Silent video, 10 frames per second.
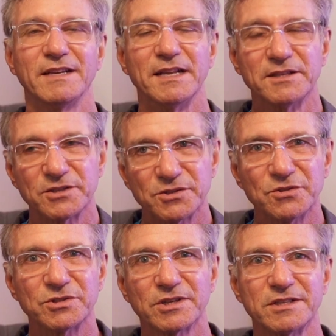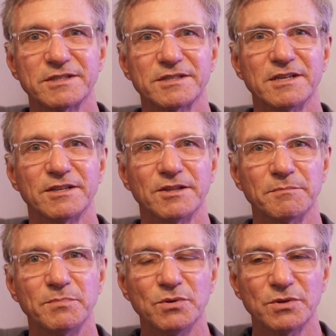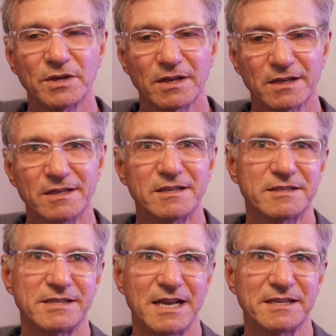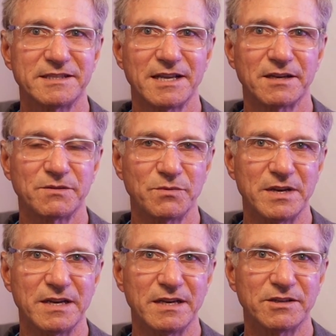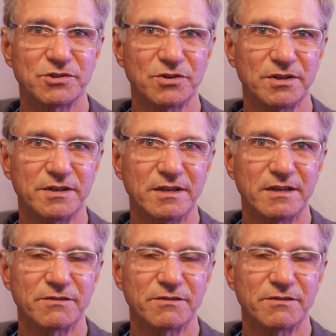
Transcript: In the sutras, the Buddha says that we should